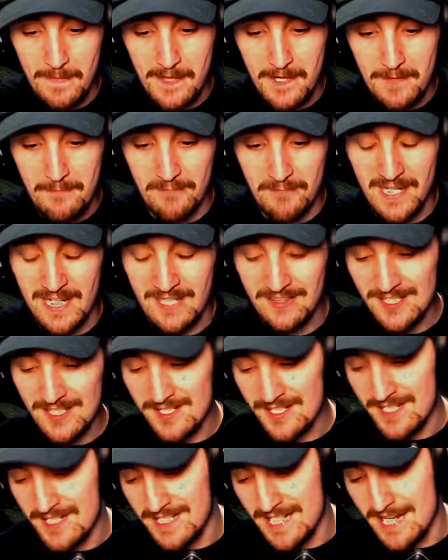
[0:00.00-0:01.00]
But I think
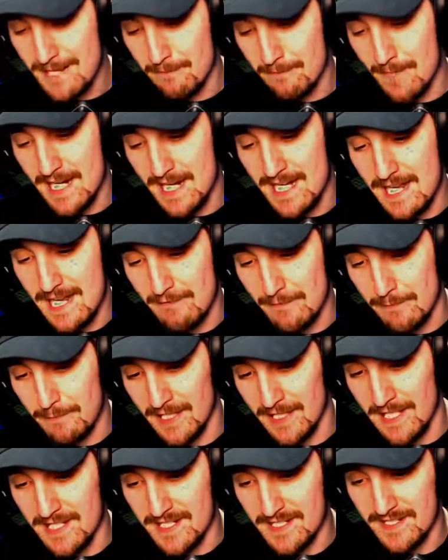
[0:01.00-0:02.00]
this game might have a
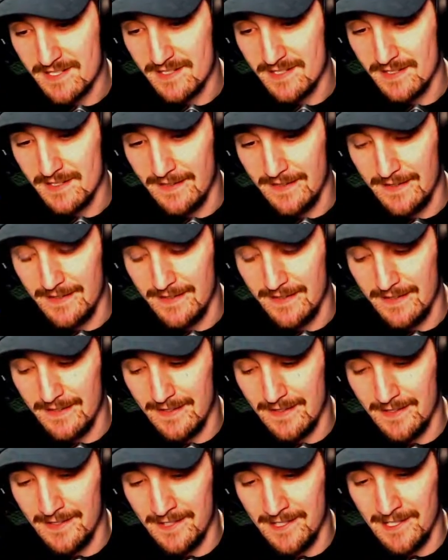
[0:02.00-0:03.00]
place.
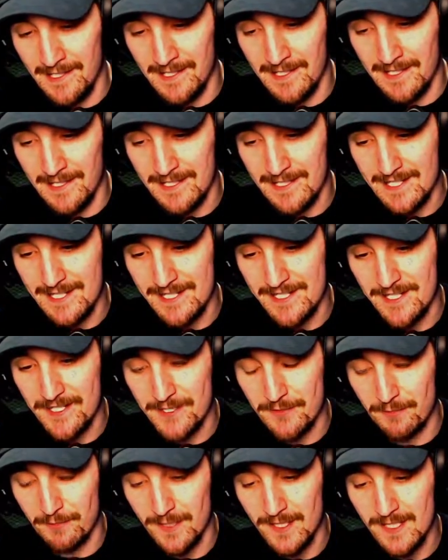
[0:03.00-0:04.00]
Because
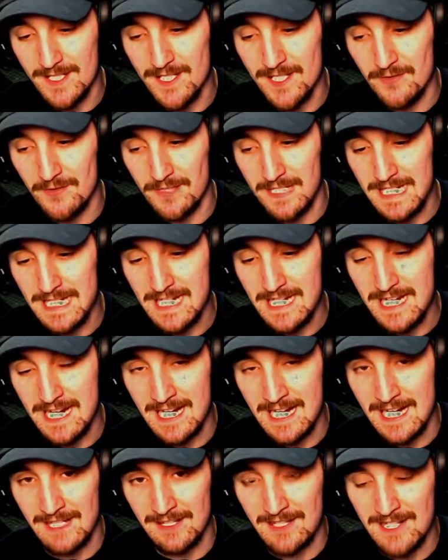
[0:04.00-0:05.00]
it's really unique,
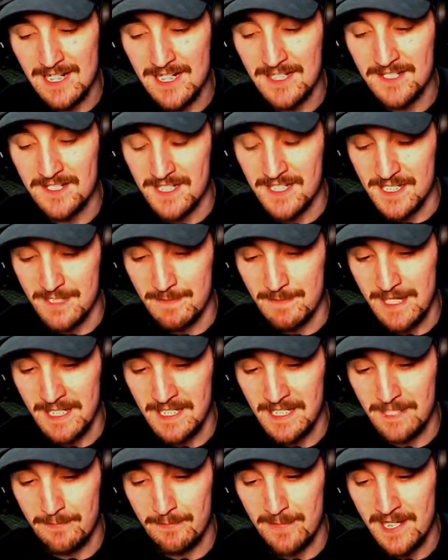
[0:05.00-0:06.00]
and I think it's
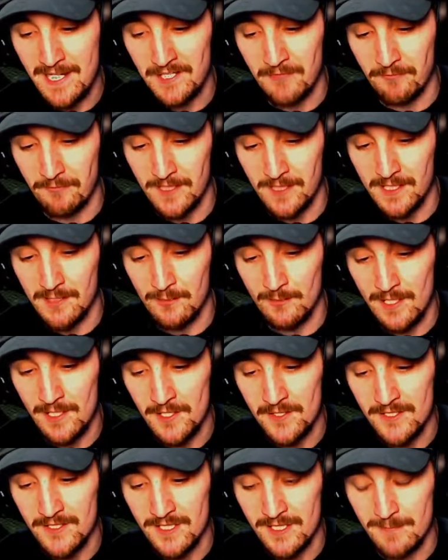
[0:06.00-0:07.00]
expanded upon really
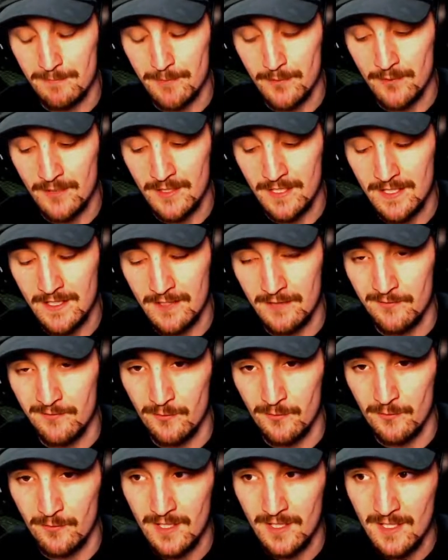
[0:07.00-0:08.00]
well to the point of,
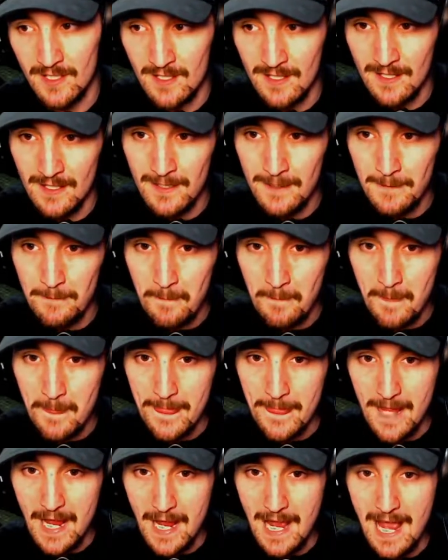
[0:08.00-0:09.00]

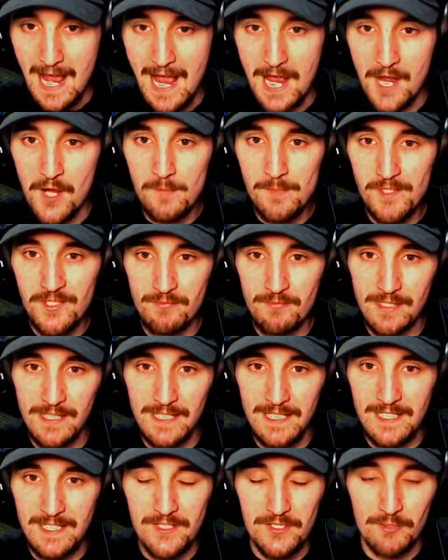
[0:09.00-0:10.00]
I almost
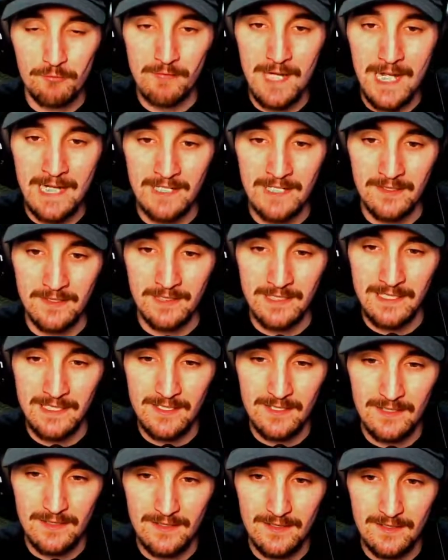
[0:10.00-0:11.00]
relate it to Rocket
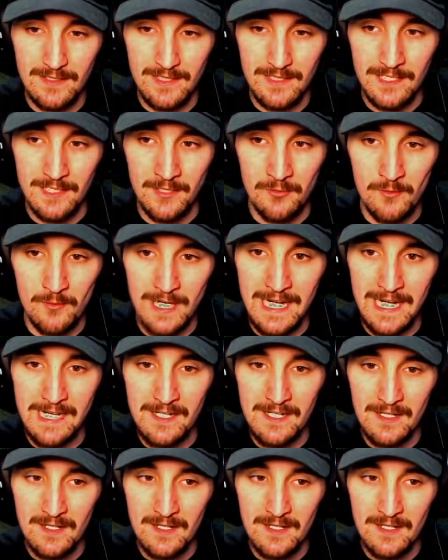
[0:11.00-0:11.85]
League in a way,